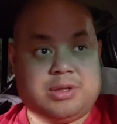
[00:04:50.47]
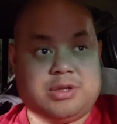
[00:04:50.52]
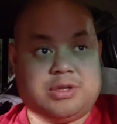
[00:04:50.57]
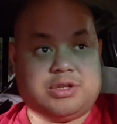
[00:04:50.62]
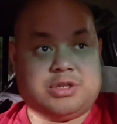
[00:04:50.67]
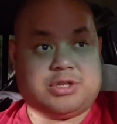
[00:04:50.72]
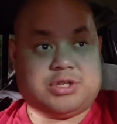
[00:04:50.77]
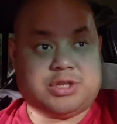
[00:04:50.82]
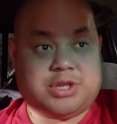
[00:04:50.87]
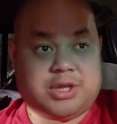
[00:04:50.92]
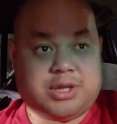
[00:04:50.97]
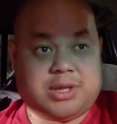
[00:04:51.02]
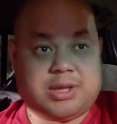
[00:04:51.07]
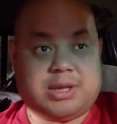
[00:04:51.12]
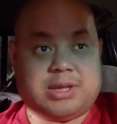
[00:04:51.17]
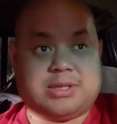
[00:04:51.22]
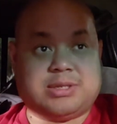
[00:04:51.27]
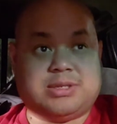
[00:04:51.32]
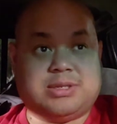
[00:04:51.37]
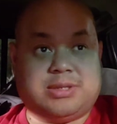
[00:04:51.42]
she
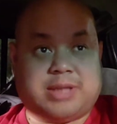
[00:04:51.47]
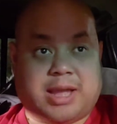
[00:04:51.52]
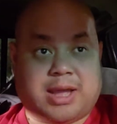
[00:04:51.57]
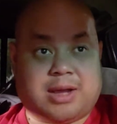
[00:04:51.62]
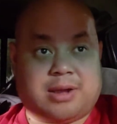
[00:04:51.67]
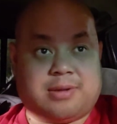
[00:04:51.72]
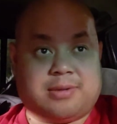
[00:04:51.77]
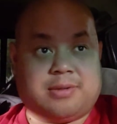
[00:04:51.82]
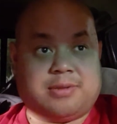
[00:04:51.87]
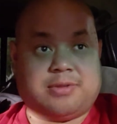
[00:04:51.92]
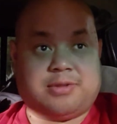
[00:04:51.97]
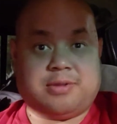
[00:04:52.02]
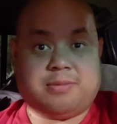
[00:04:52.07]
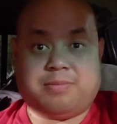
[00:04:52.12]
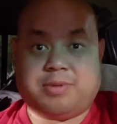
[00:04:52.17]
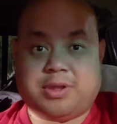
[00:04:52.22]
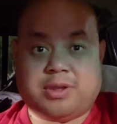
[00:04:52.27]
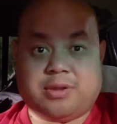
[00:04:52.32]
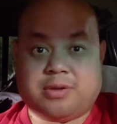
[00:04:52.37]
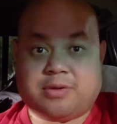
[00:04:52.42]
is down to
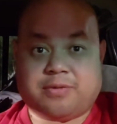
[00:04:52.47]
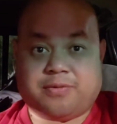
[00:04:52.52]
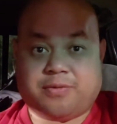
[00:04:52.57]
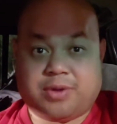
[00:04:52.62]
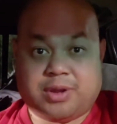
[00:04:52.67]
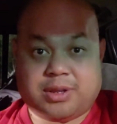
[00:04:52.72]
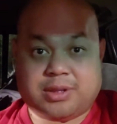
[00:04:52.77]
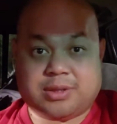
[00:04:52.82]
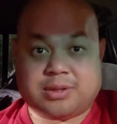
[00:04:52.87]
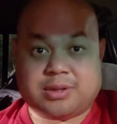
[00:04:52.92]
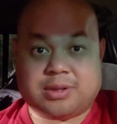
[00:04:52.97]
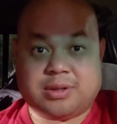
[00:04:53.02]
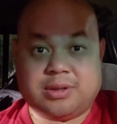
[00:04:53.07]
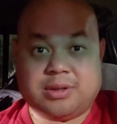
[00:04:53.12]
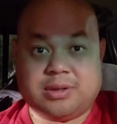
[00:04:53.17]
be your friend.